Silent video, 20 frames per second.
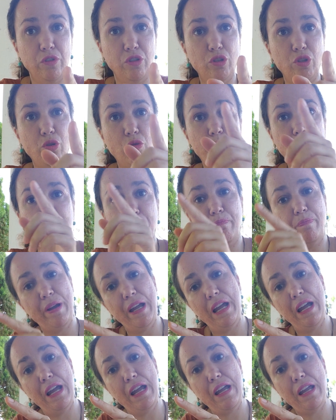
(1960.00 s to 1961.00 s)
to
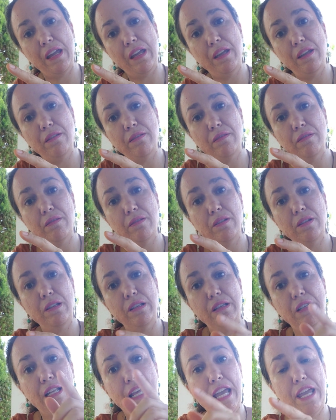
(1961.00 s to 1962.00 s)
pay
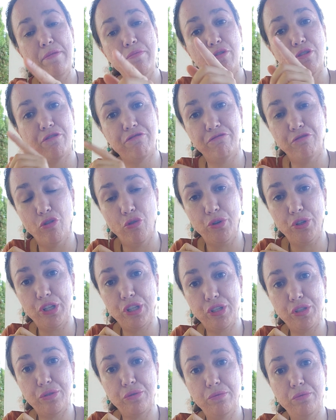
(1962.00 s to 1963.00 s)
labor
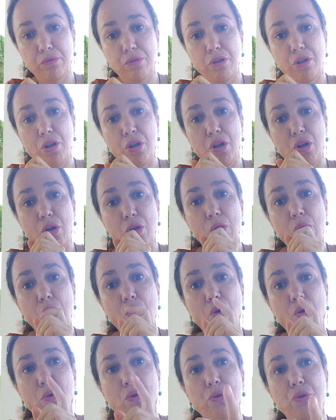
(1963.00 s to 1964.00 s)
force
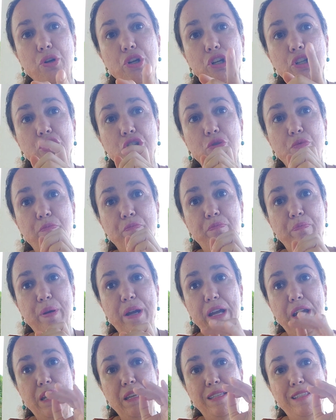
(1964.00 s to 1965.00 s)
or to
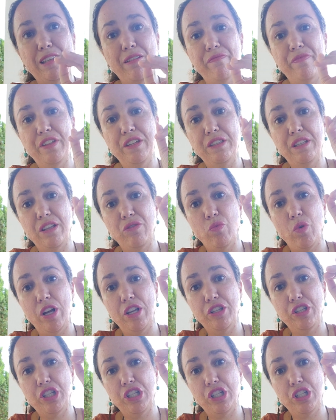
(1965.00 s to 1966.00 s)
pay something that
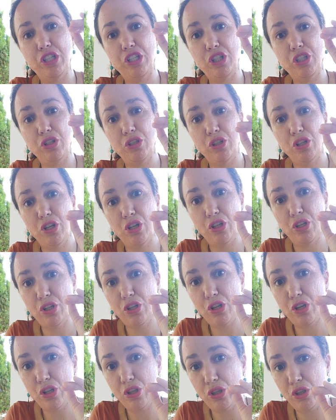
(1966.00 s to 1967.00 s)
was
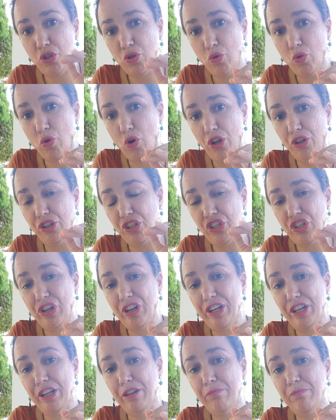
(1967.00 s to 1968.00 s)
due on
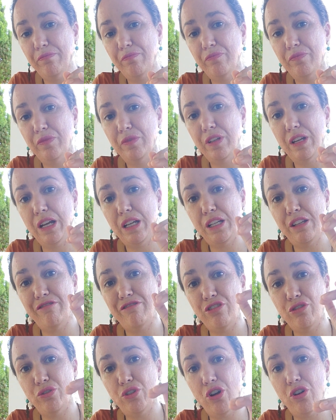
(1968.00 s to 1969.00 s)
time, and if
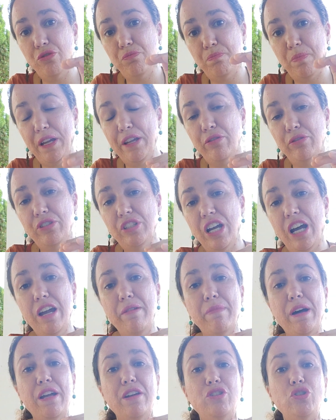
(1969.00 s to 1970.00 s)
you don't pay on
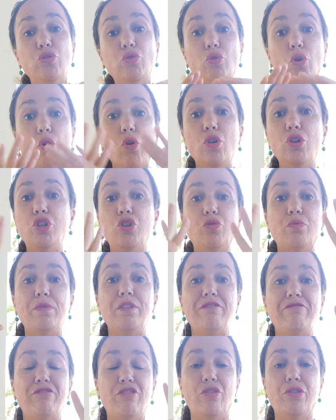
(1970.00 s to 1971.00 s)
time, I told you
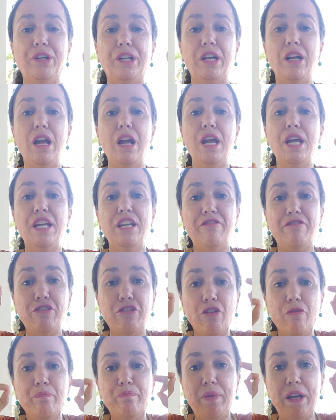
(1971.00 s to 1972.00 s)
before, if you
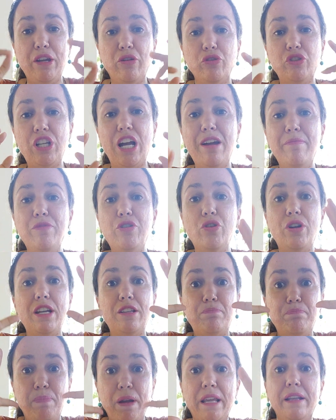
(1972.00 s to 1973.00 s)
don't pay on time, you
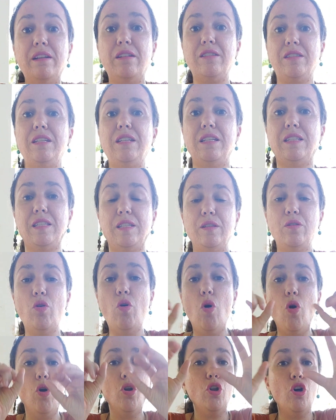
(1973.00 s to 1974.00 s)
get penalties
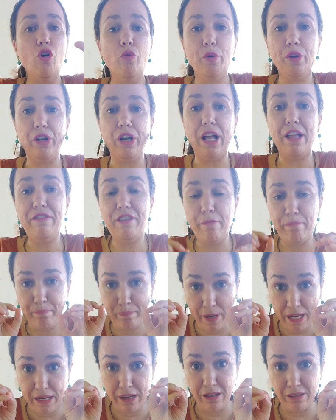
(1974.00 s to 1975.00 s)
all over, and the
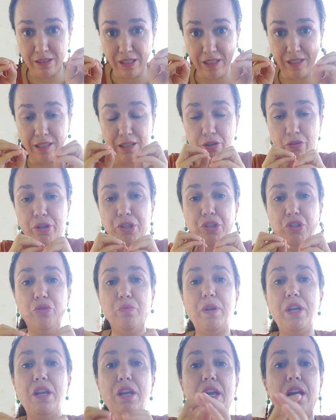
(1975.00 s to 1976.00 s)
penalties are going to
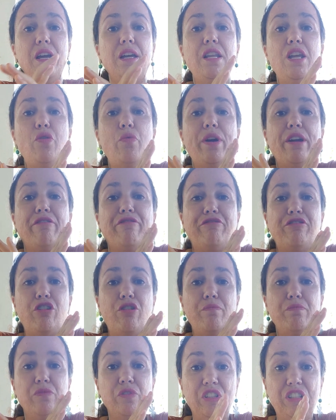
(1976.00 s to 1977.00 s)
be anywhere
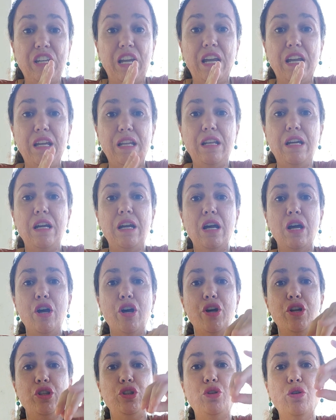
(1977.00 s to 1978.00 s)
from 10
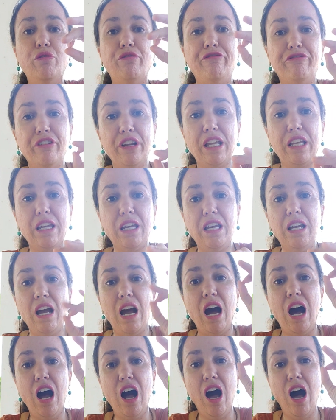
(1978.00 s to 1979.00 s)
to freaking
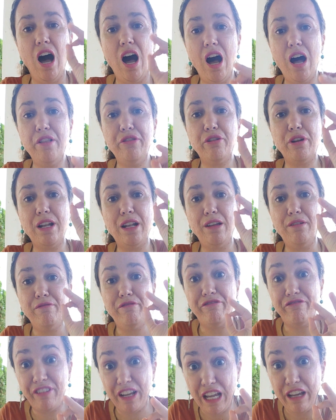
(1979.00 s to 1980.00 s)

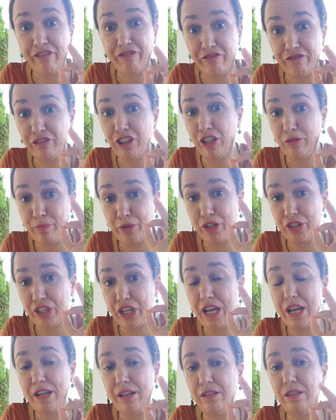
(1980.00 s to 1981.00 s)

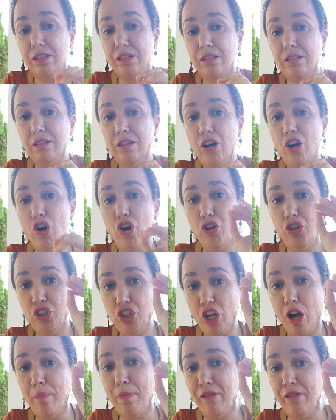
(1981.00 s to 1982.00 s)
150% on
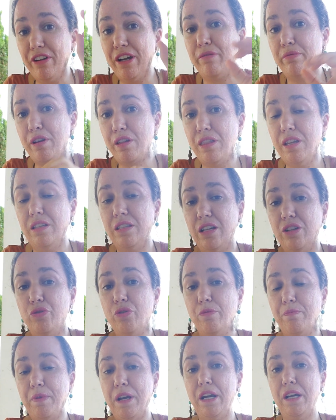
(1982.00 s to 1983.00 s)
top of everything that
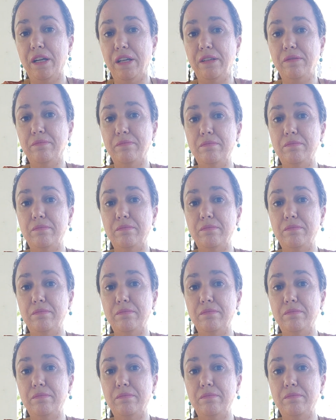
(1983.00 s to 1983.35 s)
you're paying.